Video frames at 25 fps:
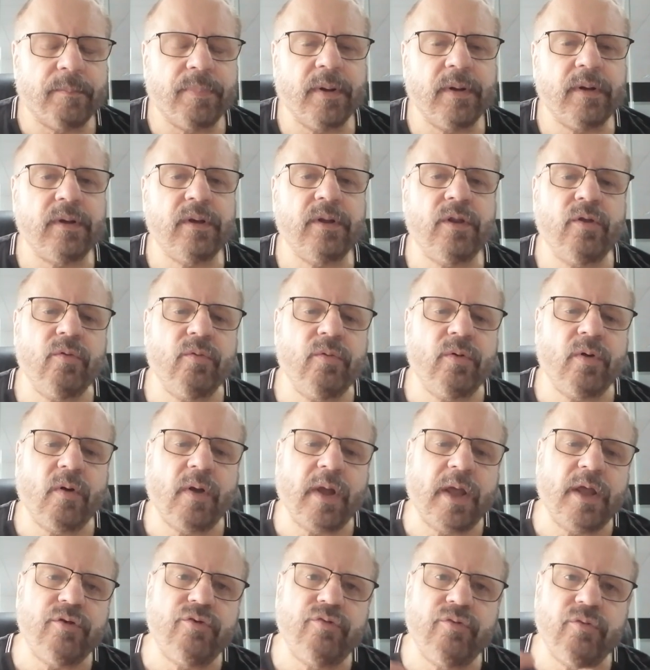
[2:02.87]
but you
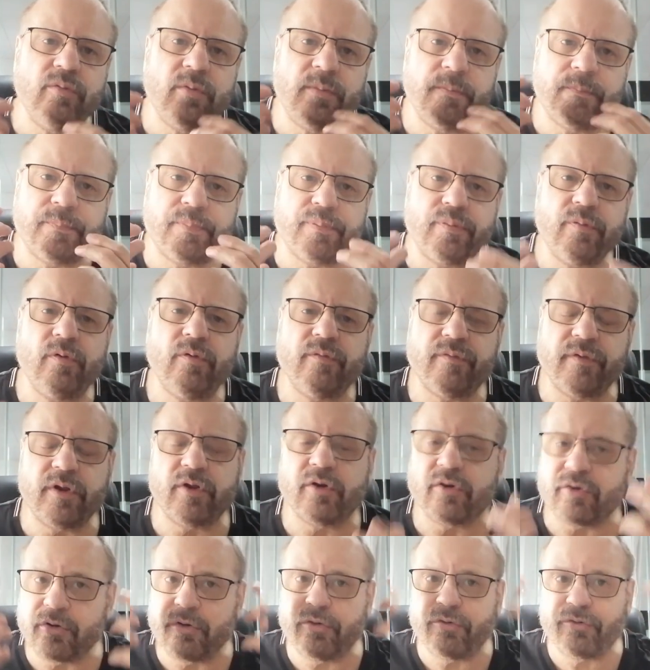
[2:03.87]
know, as you improve it,
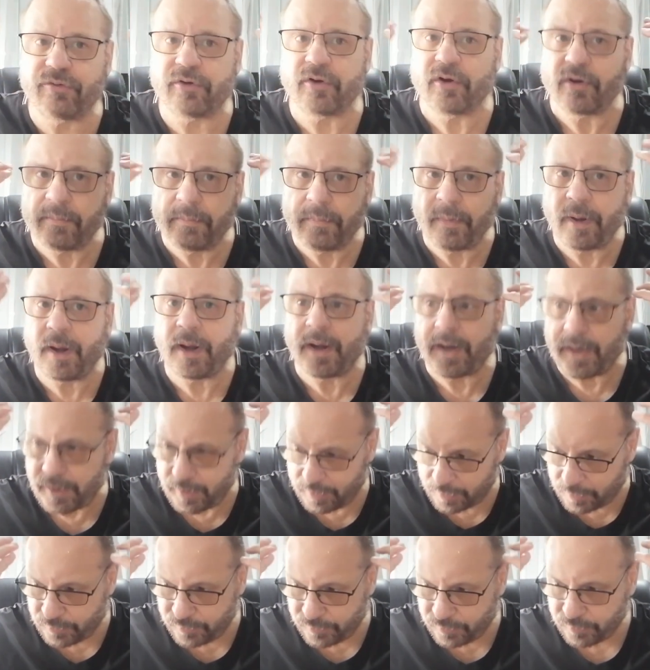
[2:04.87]
you're using your
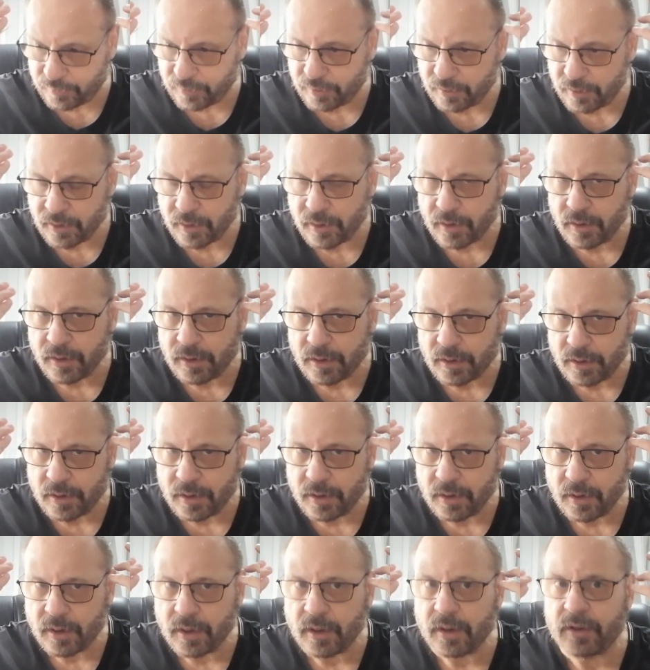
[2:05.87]
mind.
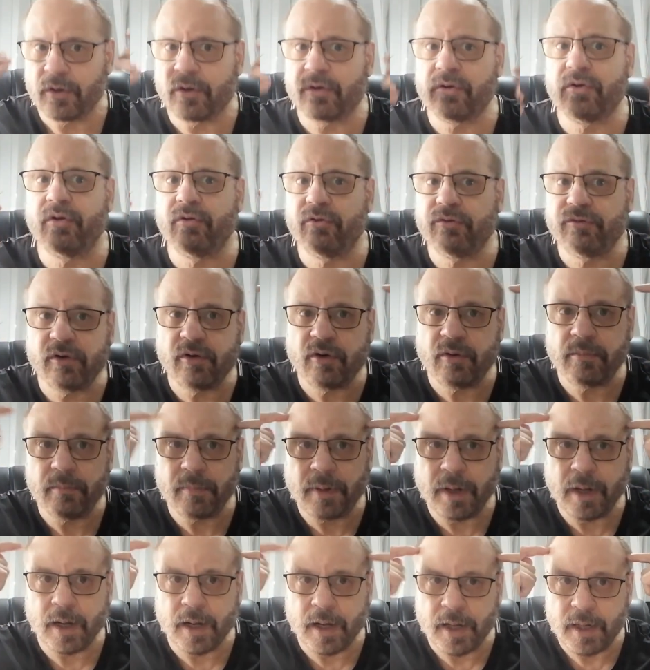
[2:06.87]
You're using your
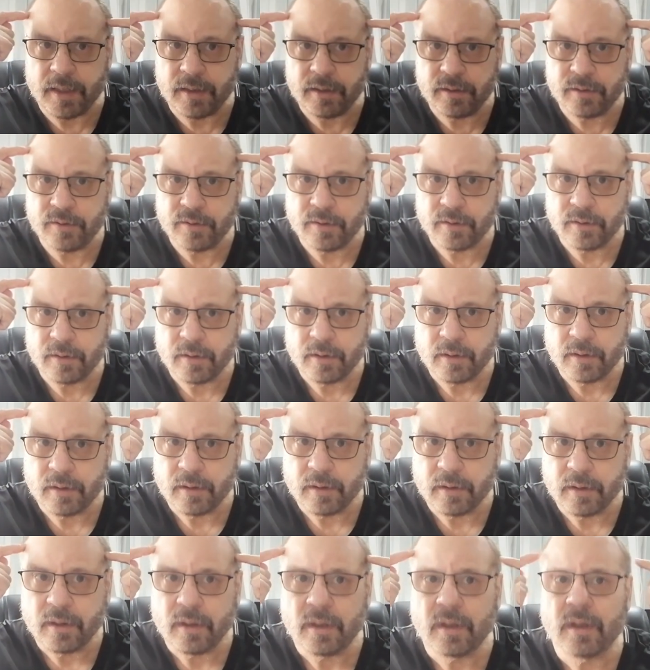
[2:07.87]
mind
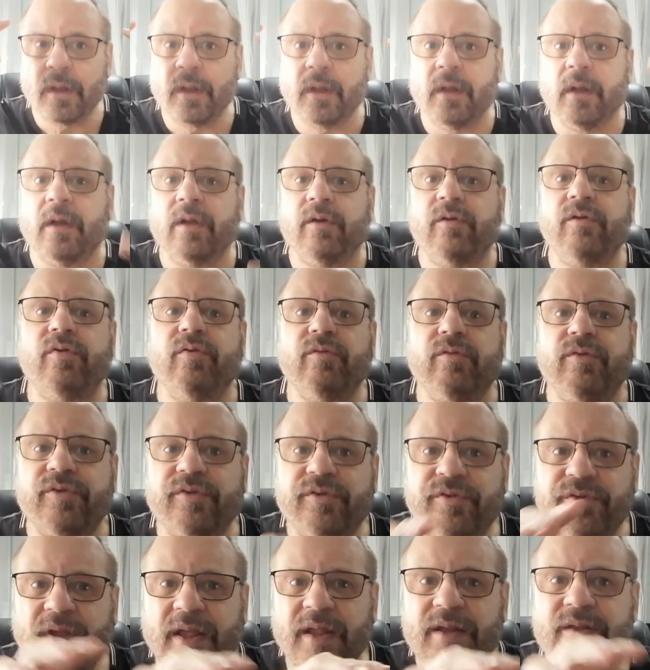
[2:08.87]
to
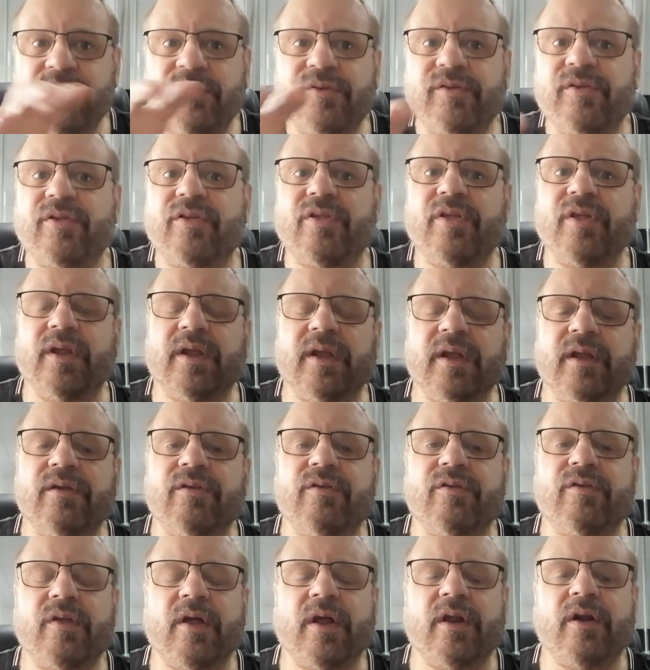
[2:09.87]
sense
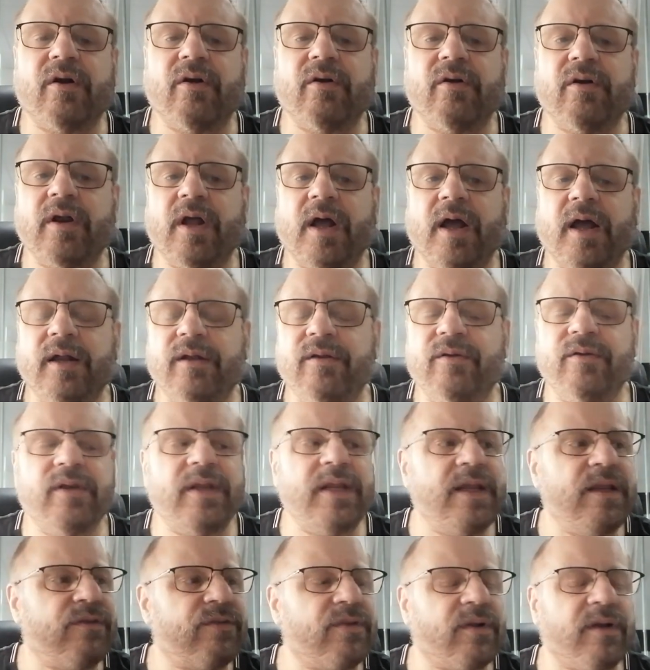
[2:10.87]
things that are not
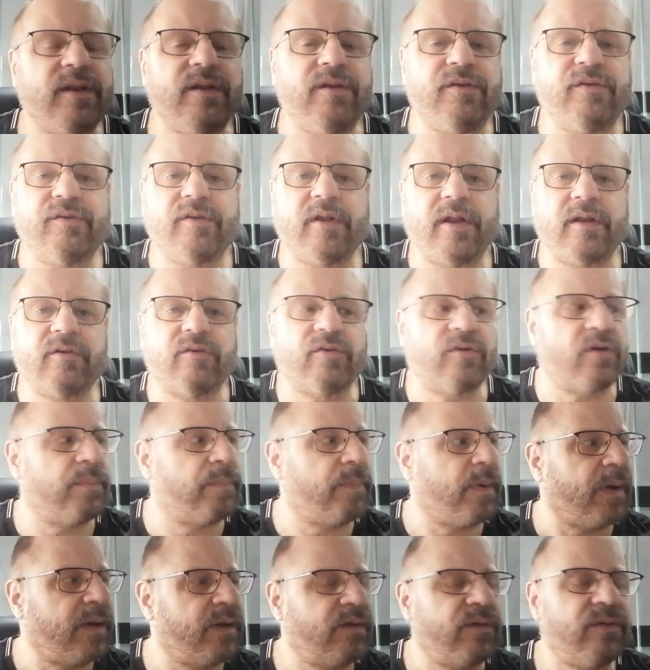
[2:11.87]
easily
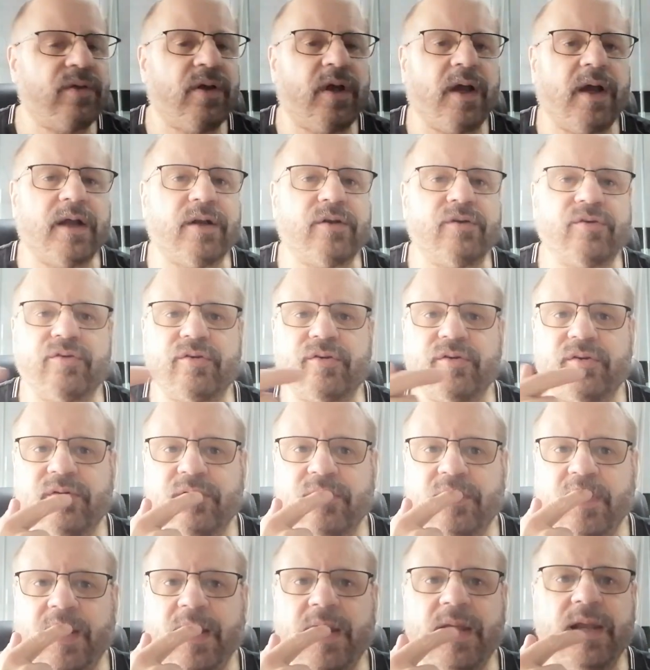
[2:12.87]
sensed by touch,
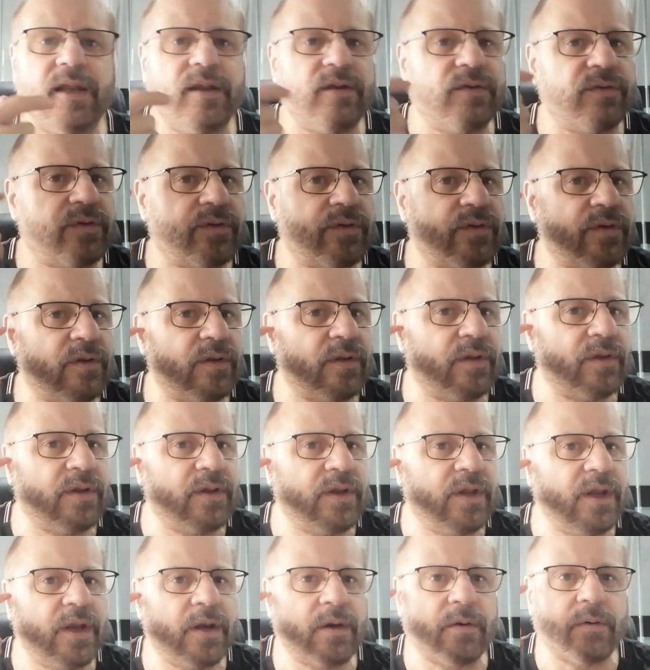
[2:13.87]
taste,
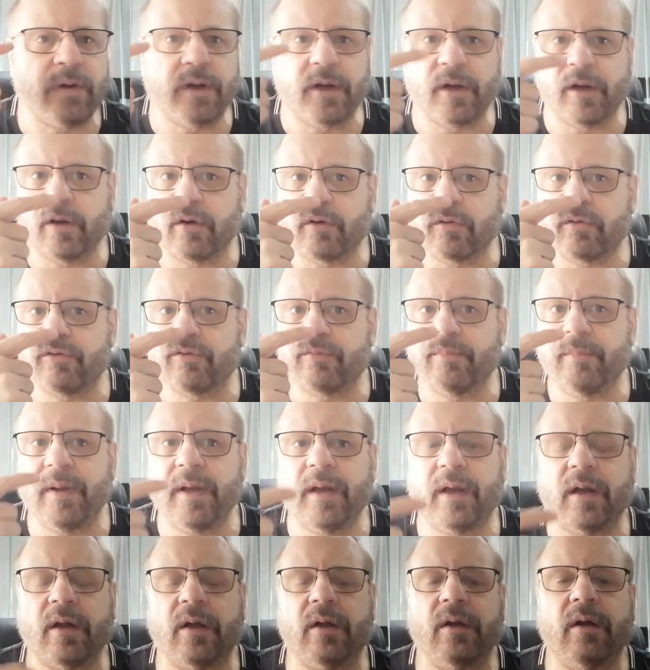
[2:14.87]
hearing, or
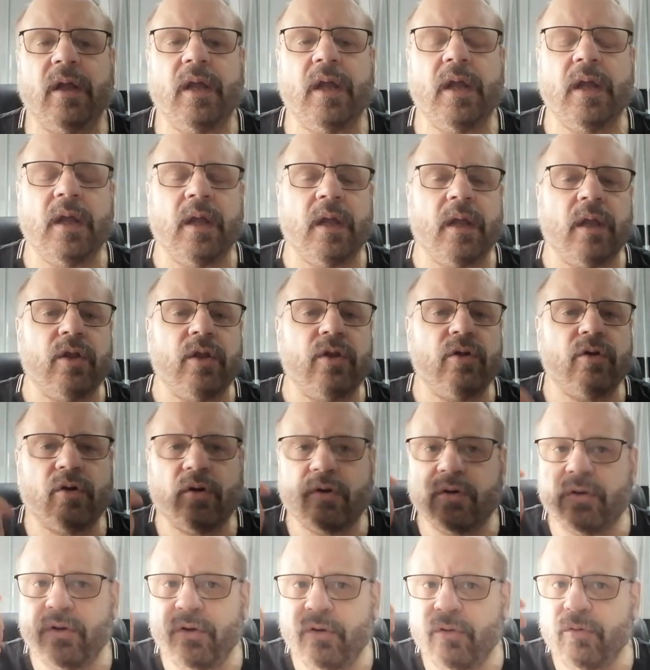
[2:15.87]
smell.
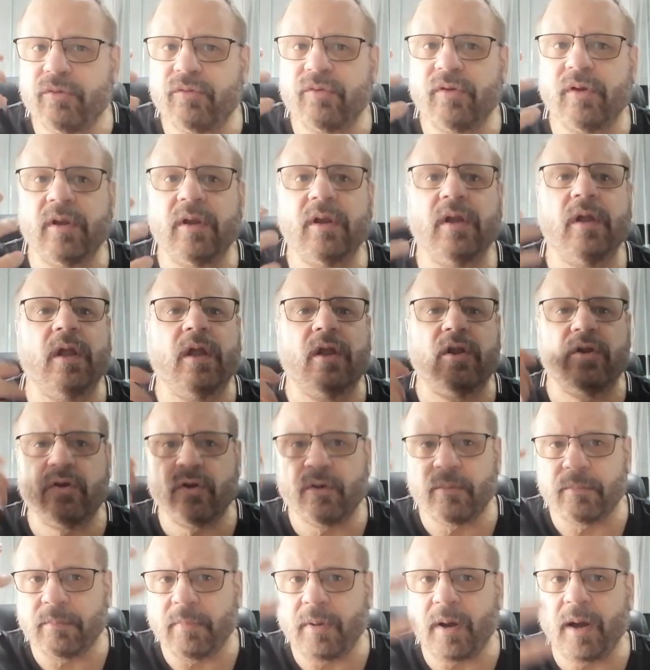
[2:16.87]
You're using
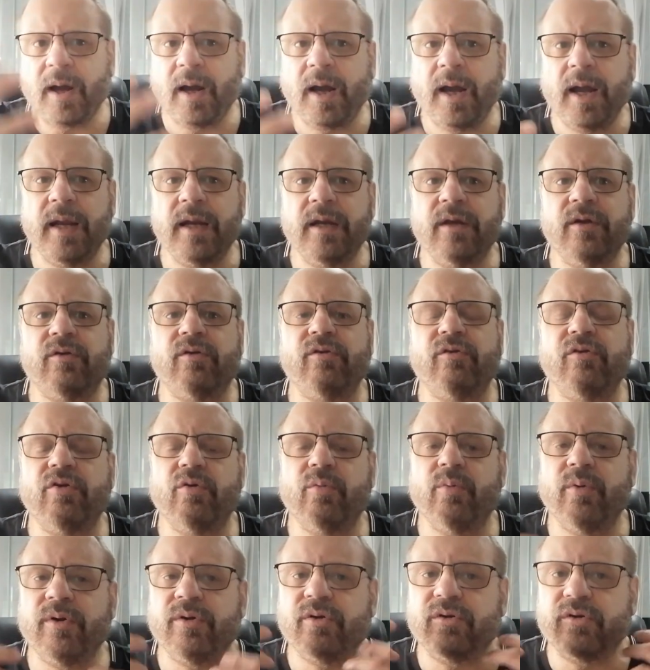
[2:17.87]
your mind
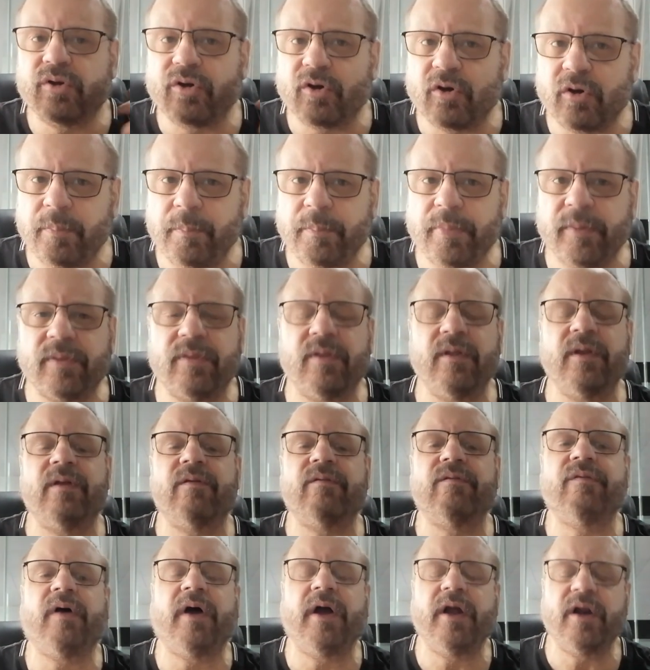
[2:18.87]
to interpret the
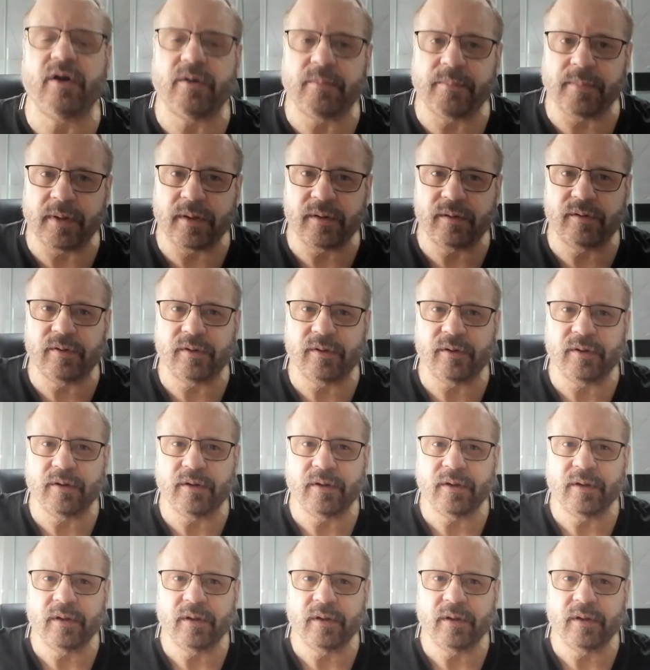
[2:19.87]
environment